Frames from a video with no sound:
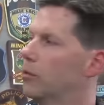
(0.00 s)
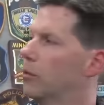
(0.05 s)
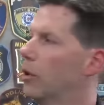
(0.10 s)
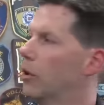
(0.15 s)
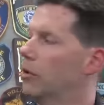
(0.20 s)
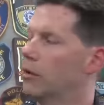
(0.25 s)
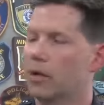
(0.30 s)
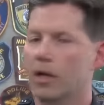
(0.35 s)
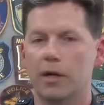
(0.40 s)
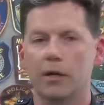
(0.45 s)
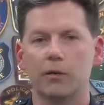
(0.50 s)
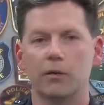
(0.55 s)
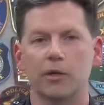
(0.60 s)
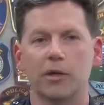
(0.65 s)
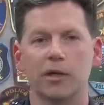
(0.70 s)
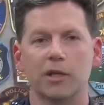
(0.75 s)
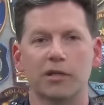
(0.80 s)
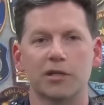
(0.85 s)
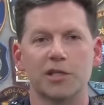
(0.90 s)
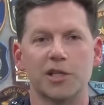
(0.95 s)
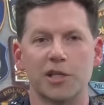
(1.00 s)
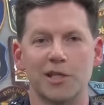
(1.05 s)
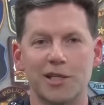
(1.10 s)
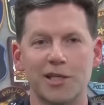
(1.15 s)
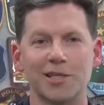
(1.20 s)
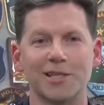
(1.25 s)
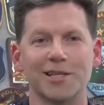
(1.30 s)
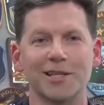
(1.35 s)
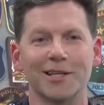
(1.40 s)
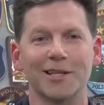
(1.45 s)
Well, I don't think
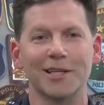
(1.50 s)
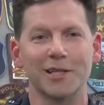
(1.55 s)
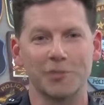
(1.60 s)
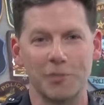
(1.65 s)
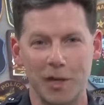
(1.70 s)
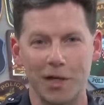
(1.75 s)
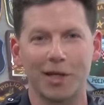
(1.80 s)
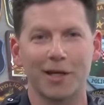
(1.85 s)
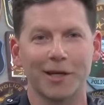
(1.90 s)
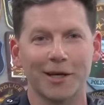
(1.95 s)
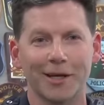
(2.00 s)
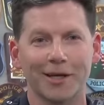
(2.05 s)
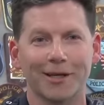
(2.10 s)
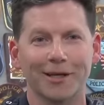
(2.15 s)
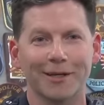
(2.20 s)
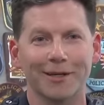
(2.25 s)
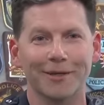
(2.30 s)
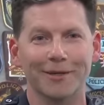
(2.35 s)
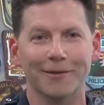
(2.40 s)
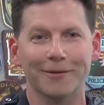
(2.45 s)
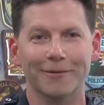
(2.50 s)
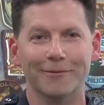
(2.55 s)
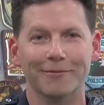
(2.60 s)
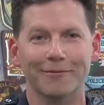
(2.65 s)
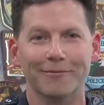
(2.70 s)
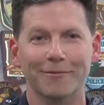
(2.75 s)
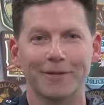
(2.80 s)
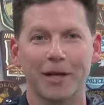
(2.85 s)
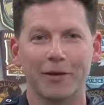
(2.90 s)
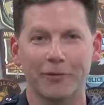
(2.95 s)
statistically speaking I can
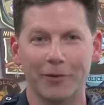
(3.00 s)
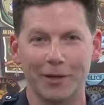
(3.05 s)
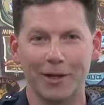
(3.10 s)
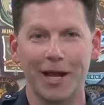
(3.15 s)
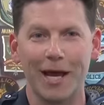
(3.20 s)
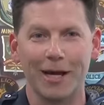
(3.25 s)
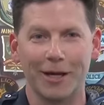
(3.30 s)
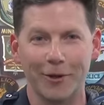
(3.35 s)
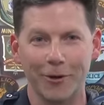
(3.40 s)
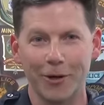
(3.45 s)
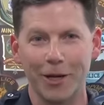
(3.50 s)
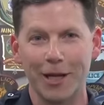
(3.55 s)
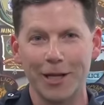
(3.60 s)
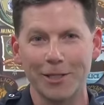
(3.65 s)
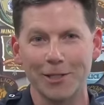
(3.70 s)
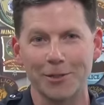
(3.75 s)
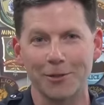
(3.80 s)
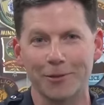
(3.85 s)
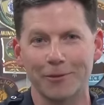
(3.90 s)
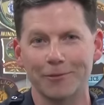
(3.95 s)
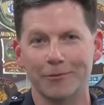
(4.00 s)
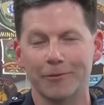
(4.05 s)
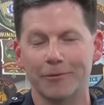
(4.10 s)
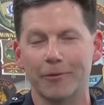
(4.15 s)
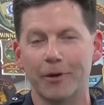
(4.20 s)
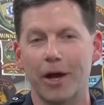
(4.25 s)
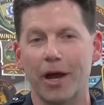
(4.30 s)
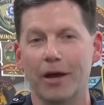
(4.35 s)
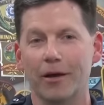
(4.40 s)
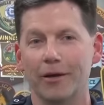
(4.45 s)
give an accurate answer.
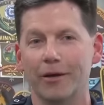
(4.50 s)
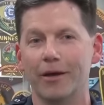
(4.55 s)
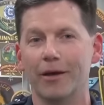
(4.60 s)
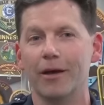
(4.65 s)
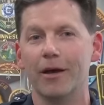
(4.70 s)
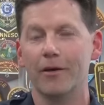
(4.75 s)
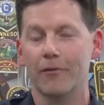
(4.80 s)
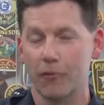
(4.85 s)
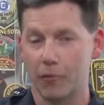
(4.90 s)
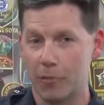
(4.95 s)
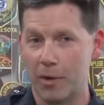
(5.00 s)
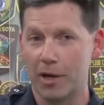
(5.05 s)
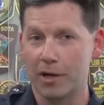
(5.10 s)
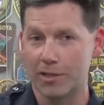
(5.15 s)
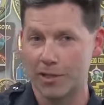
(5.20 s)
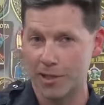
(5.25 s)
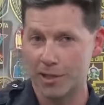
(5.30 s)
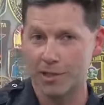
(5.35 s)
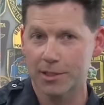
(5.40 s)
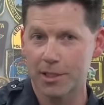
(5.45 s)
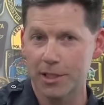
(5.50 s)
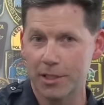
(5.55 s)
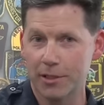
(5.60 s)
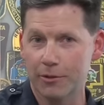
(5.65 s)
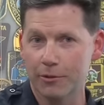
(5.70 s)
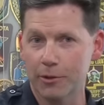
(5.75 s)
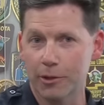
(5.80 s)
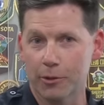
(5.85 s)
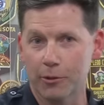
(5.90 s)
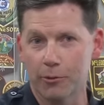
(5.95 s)
Uh, for my
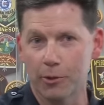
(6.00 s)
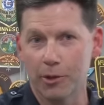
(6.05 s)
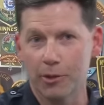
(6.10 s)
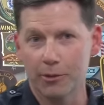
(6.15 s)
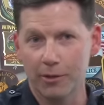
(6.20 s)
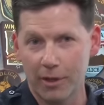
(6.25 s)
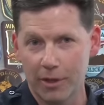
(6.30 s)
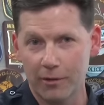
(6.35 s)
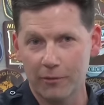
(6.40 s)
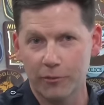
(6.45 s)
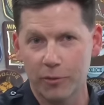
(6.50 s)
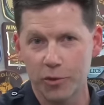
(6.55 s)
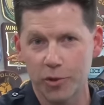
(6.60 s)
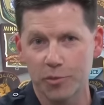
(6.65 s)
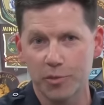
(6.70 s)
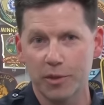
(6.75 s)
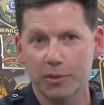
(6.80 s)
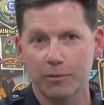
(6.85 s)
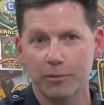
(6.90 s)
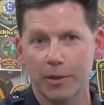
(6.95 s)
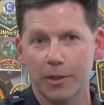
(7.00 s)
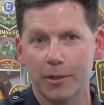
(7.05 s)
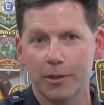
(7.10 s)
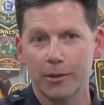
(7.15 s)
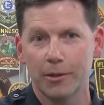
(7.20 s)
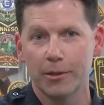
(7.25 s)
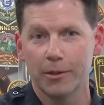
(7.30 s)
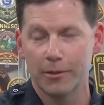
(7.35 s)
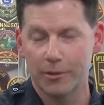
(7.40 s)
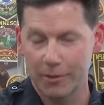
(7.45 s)
16-year career in law enforcement,
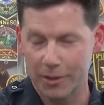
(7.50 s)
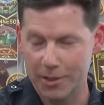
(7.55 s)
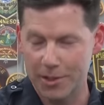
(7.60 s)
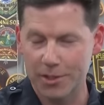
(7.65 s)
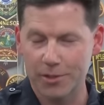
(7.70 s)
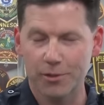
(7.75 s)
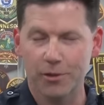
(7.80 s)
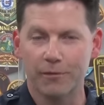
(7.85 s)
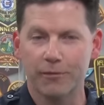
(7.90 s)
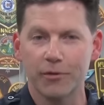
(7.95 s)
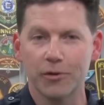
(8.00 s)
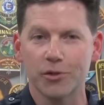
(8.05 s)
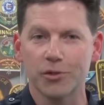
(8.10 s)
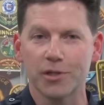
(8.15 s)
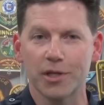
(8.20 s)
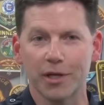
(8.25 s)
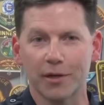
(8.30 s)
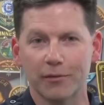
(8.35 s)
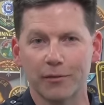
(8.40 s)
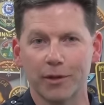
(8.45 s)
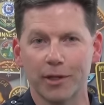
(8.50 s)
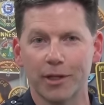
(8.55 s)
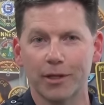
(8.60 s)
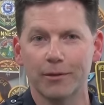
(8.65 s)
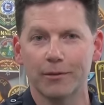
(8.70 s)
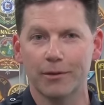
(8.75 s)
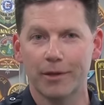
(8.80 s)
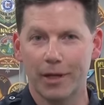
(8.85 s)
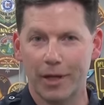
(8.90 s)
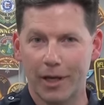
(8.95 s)
this is our first,
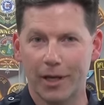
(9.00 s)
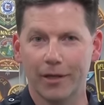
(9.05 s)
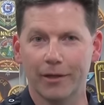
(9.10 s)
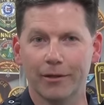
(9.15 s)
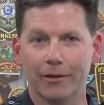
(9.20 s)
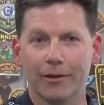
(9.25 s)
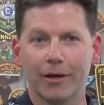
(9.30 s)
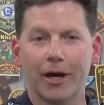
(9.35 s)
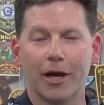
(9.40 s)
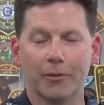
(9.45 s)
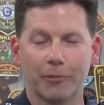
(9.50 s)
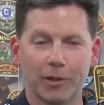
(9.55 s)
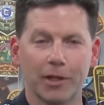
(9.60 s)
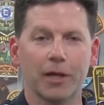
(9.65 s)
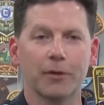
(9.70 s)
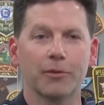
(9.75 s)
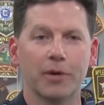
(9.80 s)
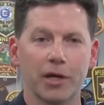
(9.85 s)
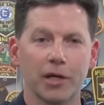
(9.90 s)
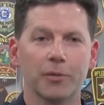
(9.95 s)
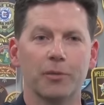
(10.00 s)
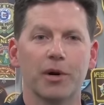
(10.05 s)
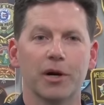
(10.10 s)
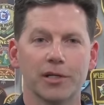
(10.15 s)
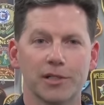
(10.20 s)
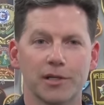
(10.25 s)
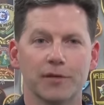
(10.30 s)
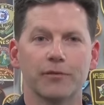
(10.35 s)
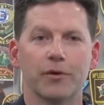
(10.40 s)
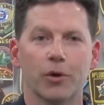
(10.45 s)
thankfully, and I'm glad we had a
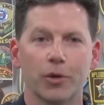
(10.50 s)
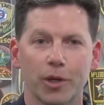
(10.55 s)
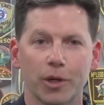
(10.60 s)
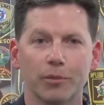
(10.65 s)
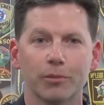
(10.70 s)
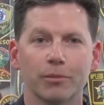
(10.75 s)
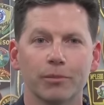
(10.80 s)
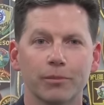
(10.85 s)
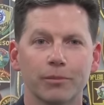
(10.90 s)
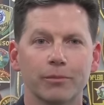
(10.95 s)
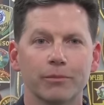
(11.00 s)
positive outcome